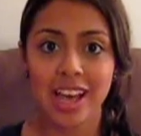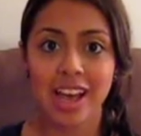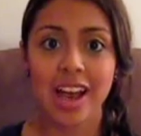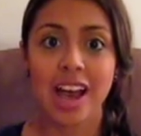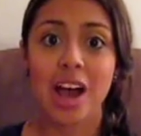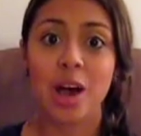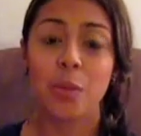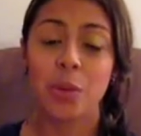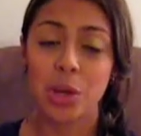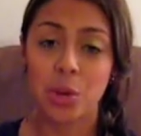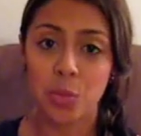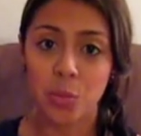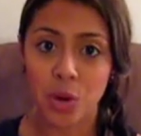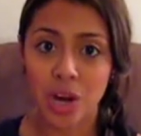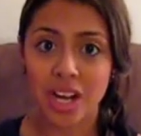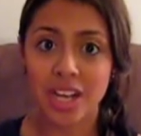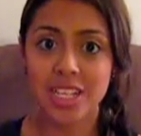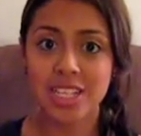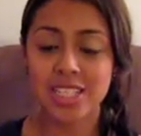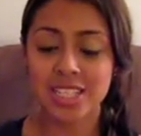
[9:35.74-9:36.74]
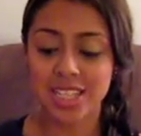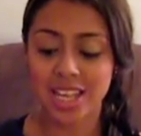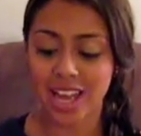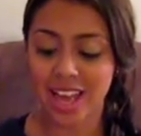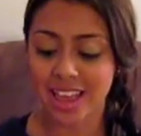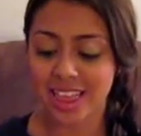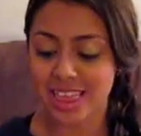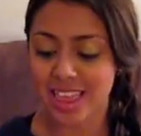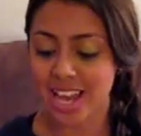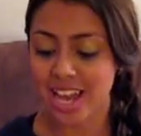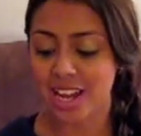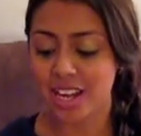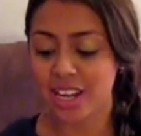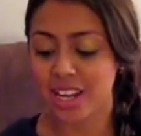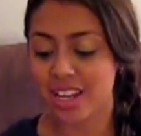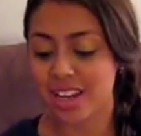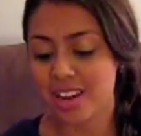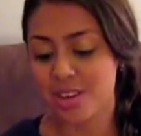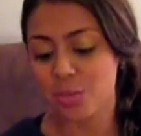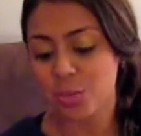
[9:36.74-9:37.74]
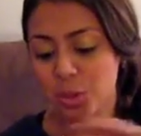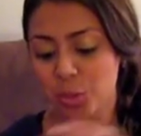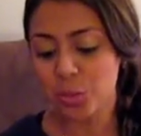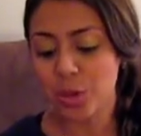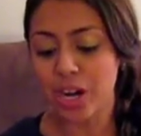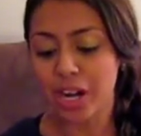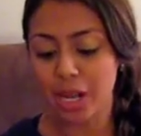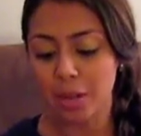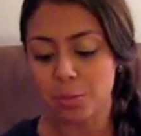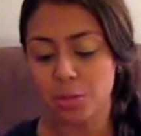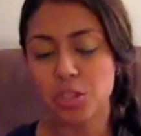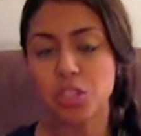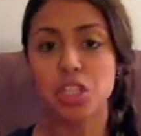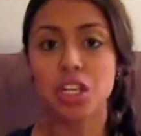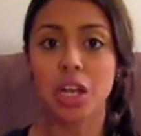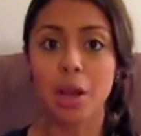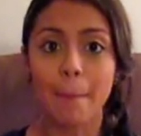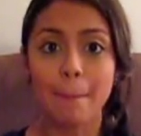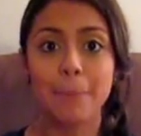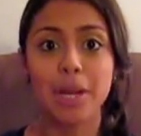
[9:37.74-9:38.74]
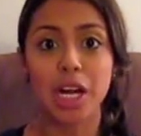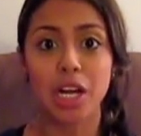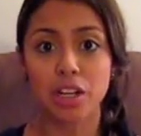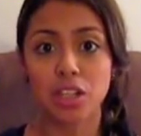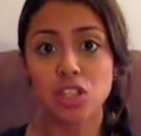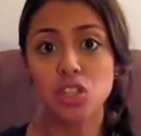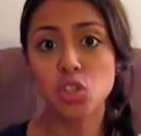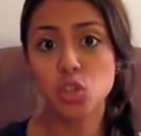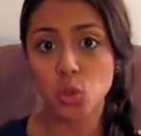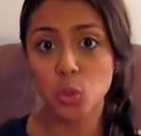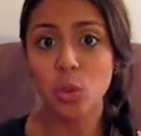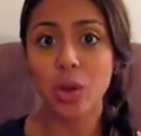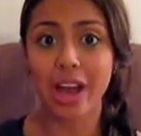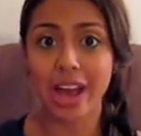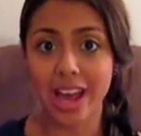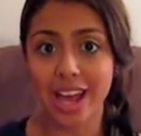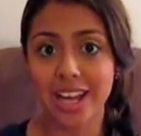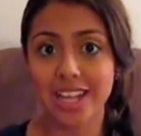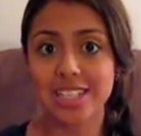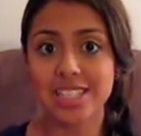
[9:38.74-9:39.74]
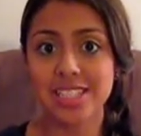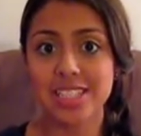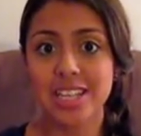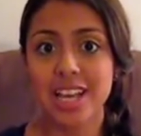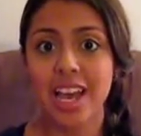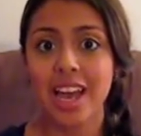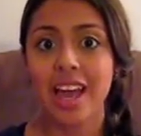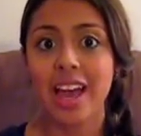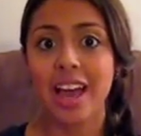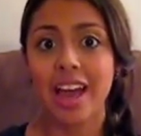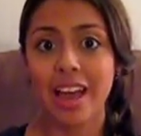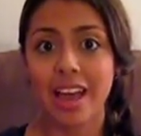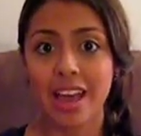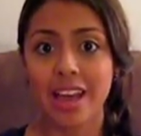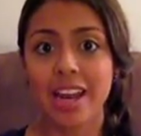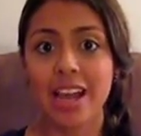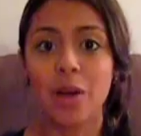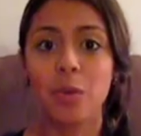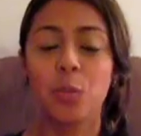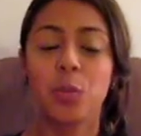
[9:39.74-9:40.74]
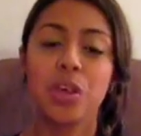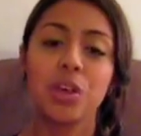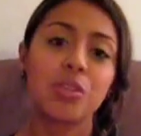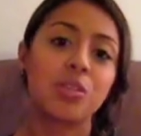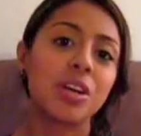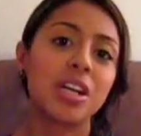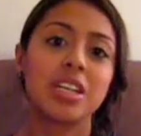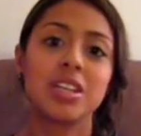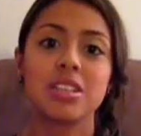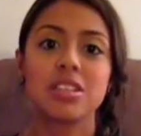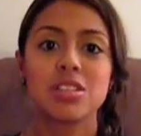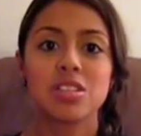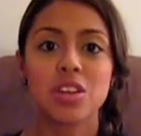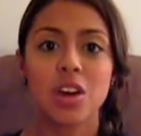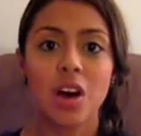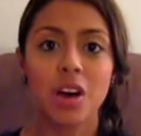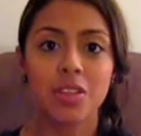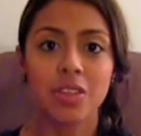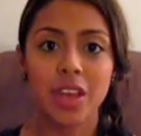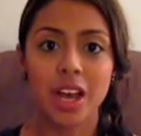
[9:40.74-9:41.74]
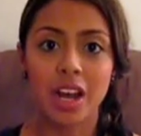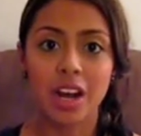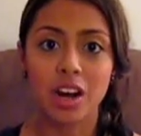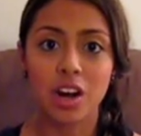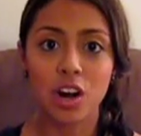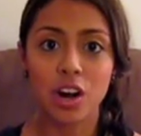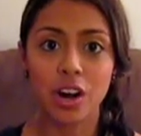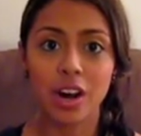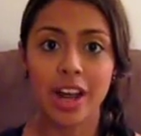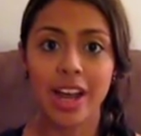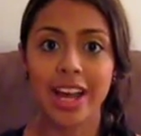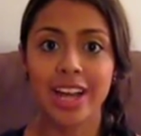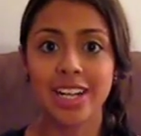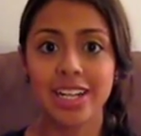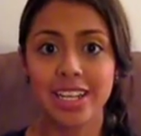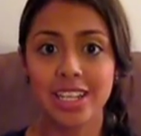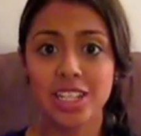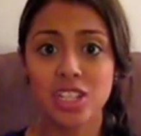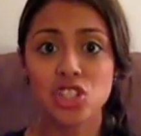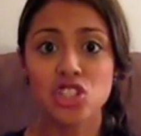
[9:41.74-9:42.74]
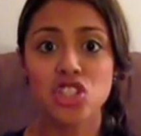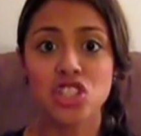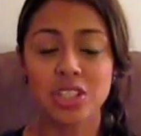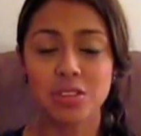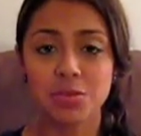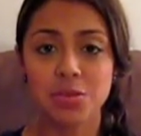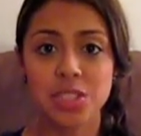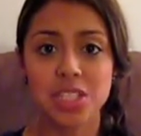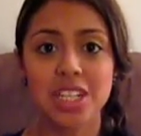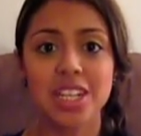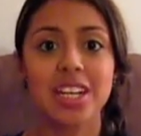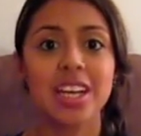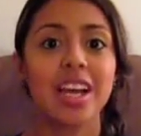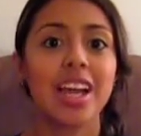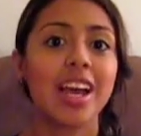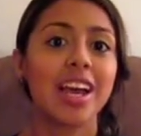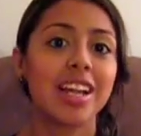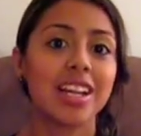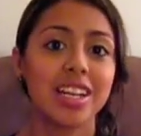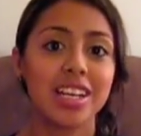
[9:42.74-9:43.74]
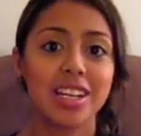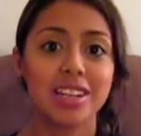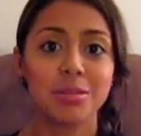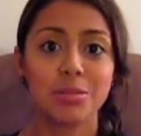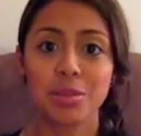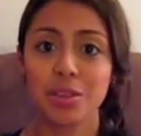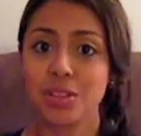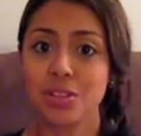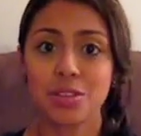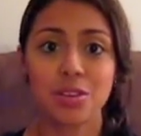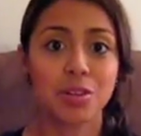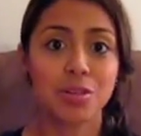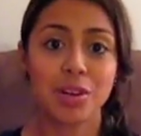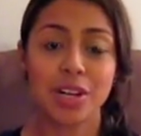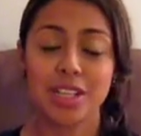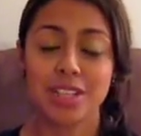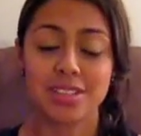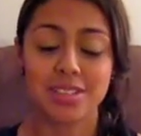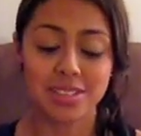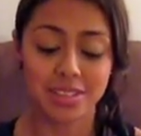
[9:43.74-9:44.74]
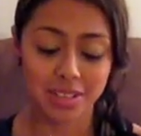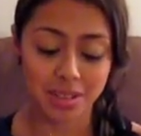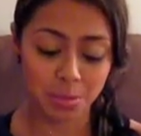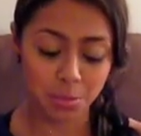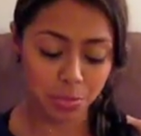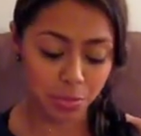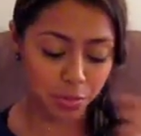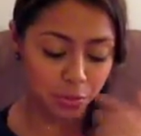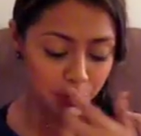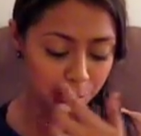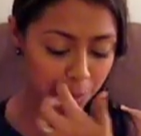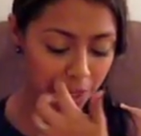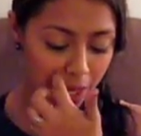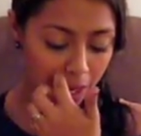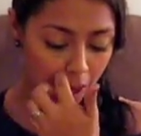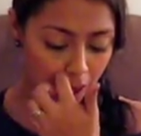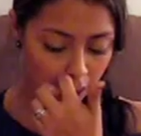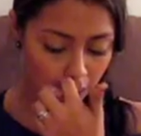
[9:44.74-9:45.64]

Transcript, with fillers: how it was, and then we were able to compare the two heads and we already saw that her head is shifting and we already seen improvement.